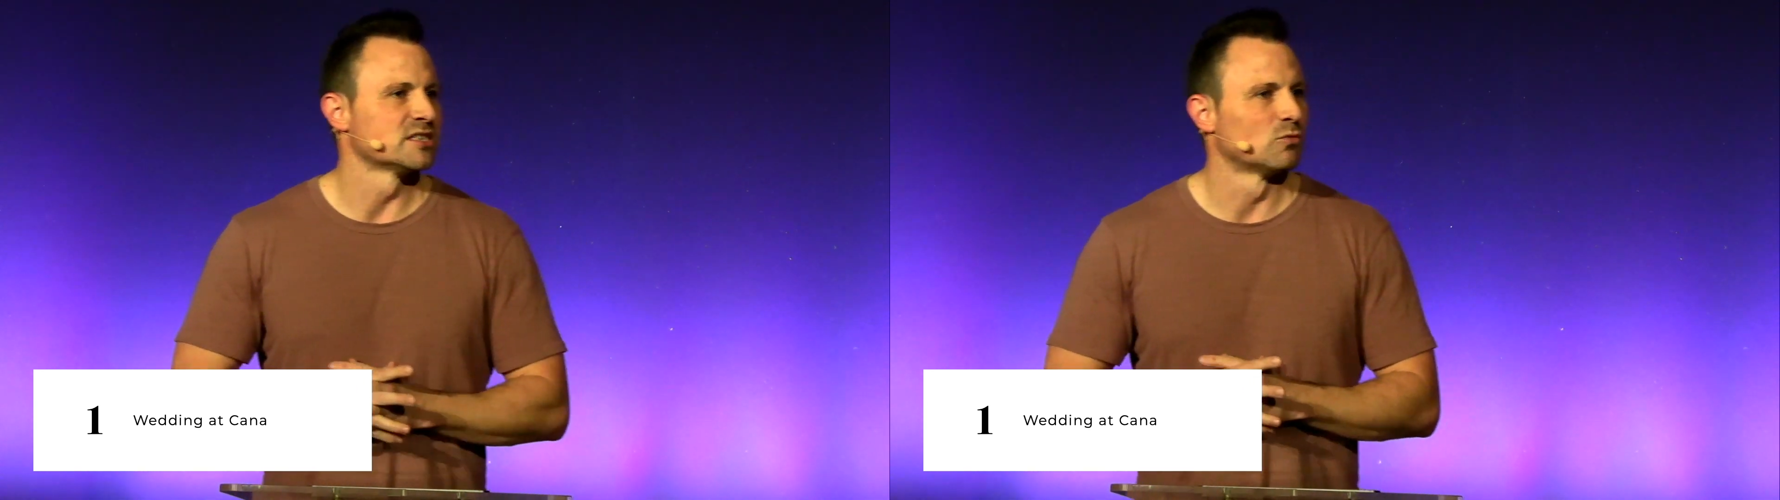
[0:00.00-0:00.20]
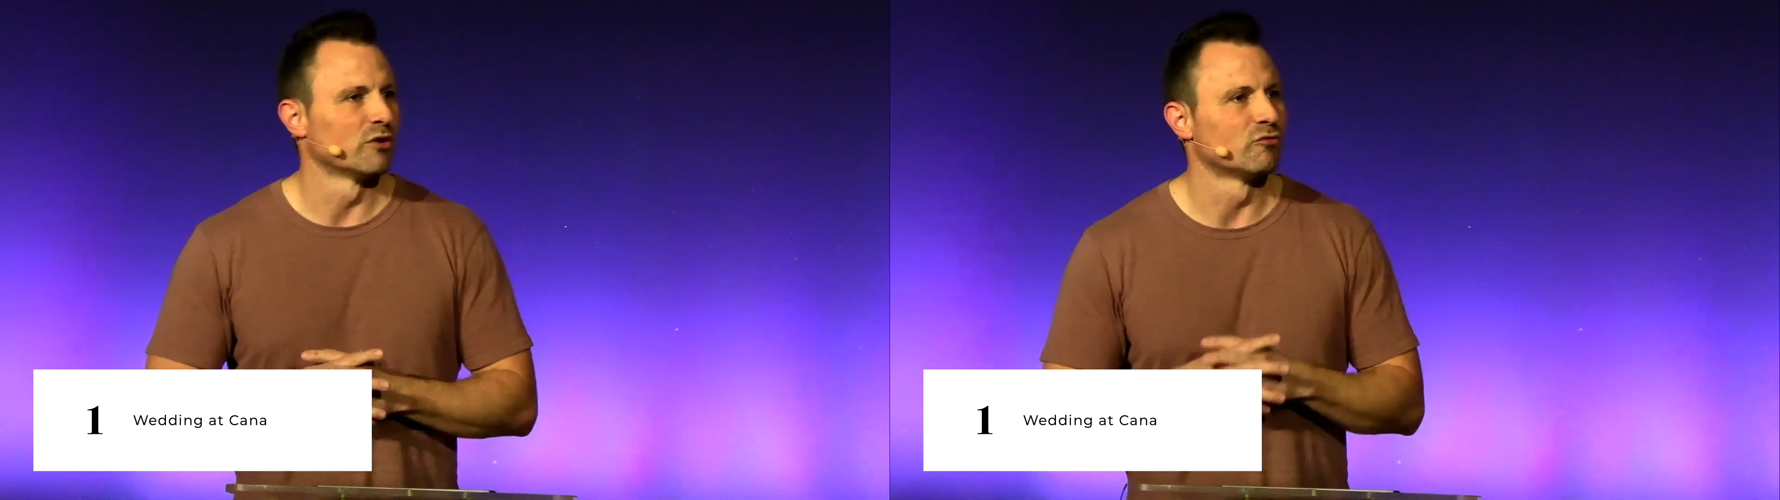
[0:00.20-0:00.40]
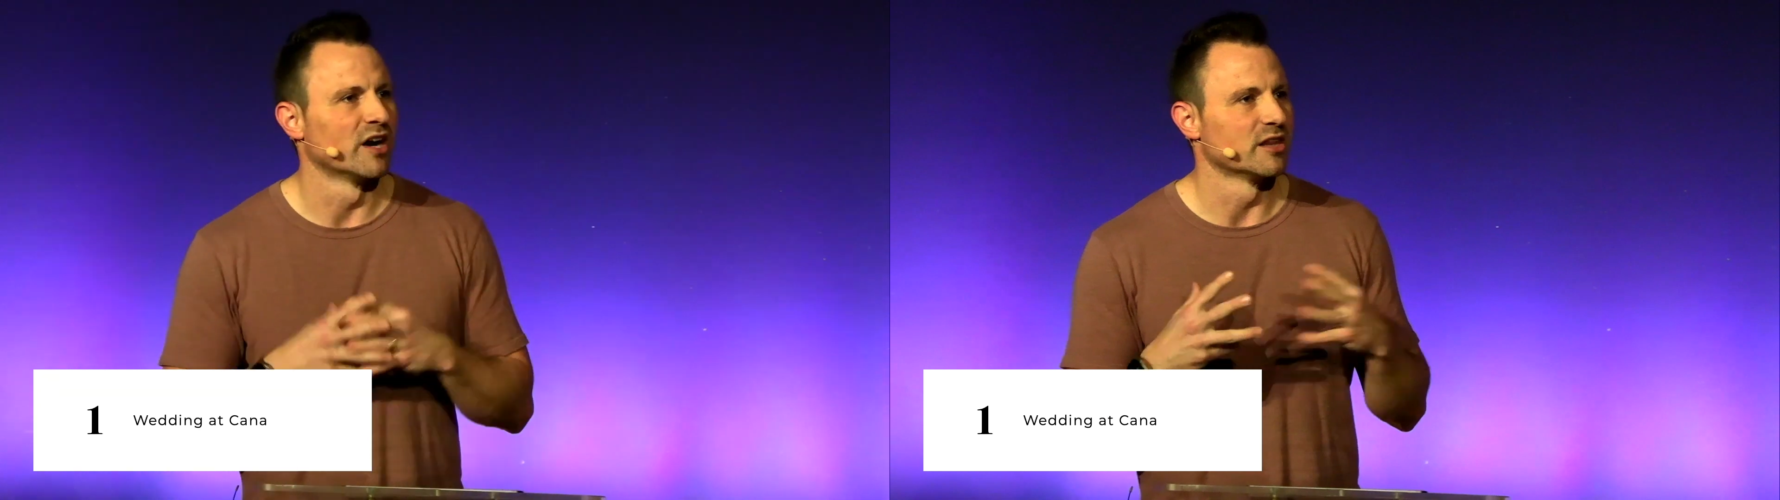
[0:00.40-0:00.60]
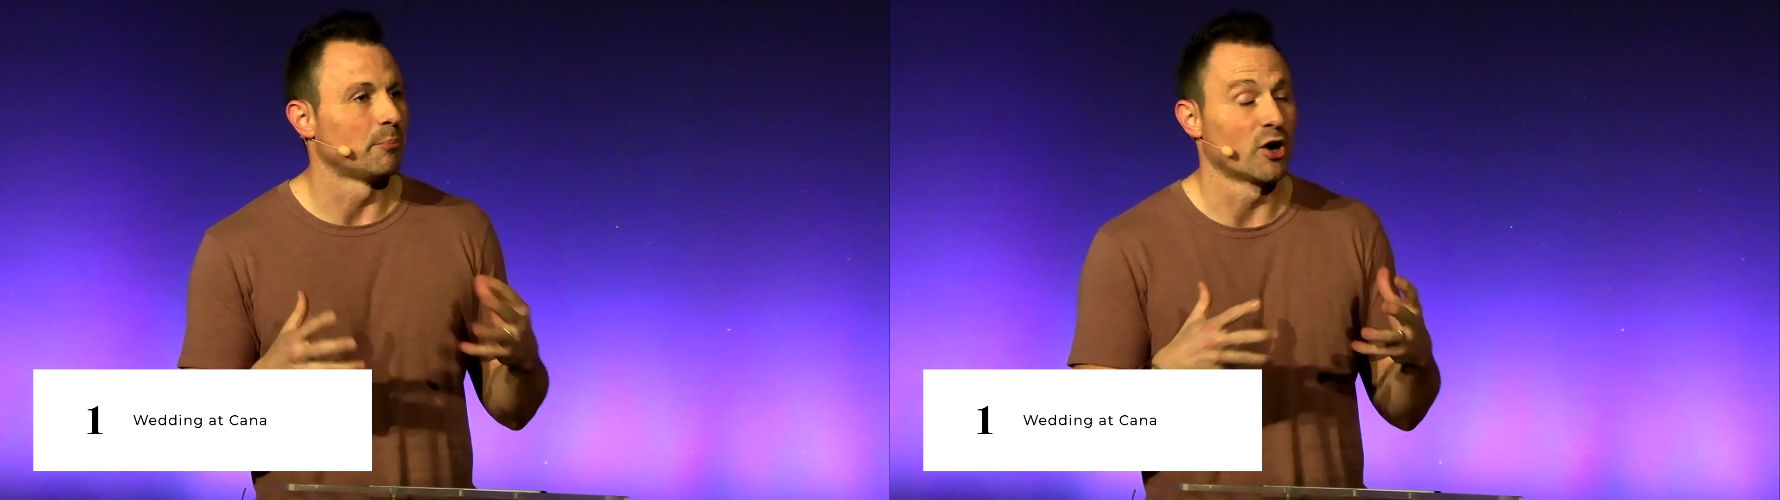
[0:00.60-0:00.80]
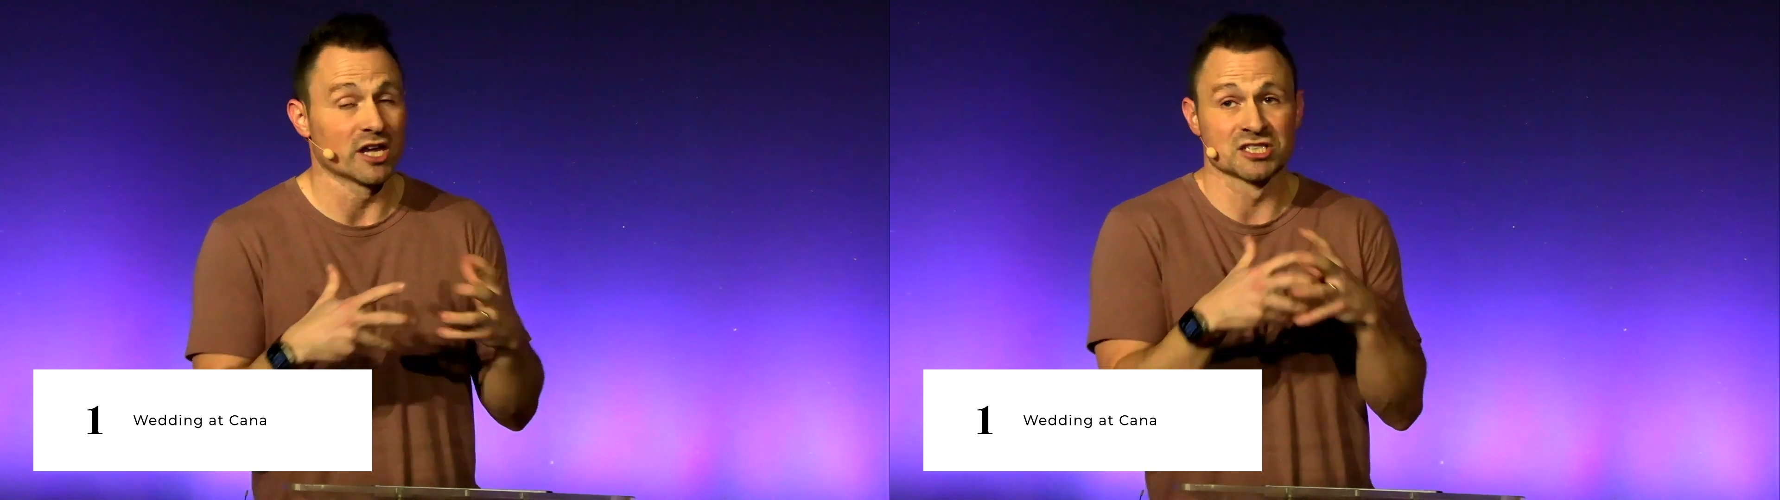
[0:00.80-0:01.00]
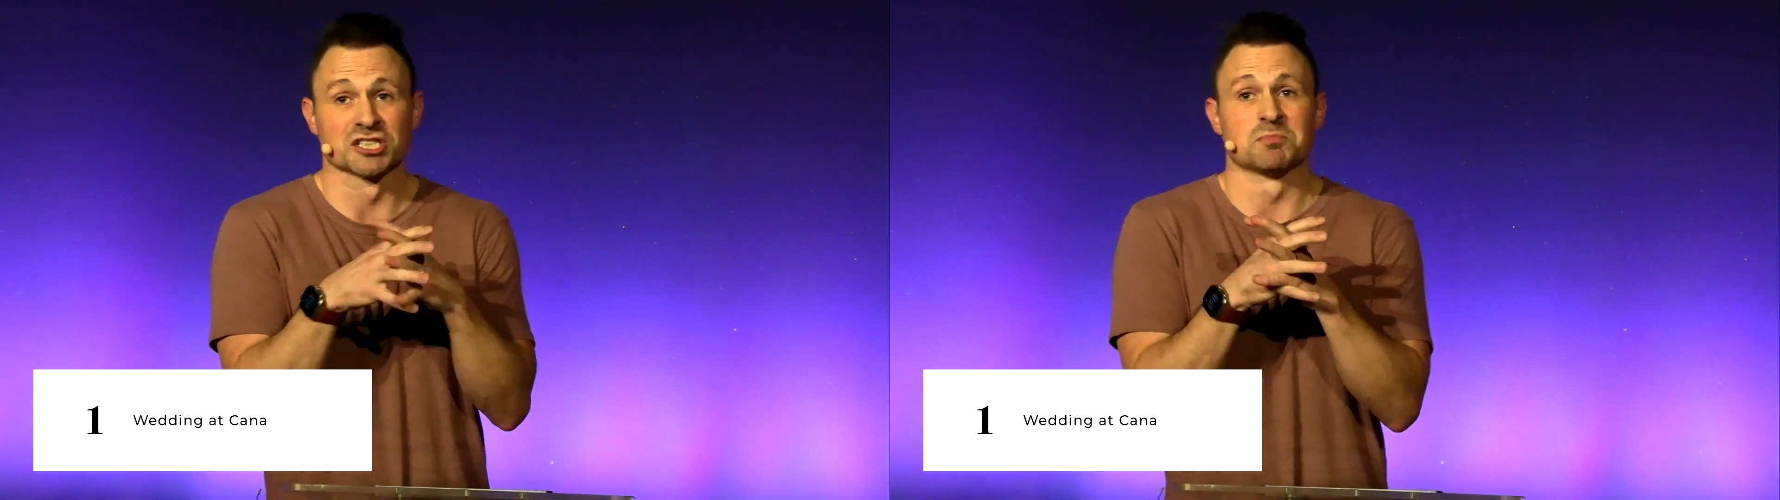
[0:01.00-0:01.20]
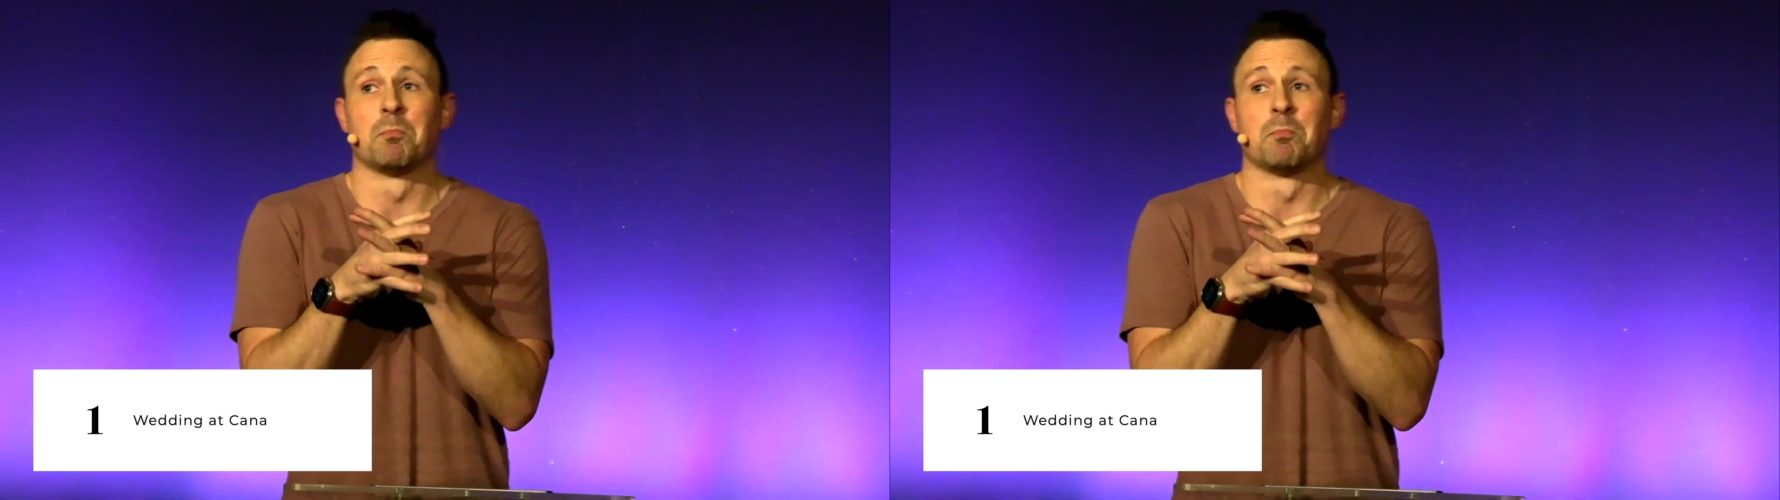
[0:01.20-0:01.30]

the one running the party, is just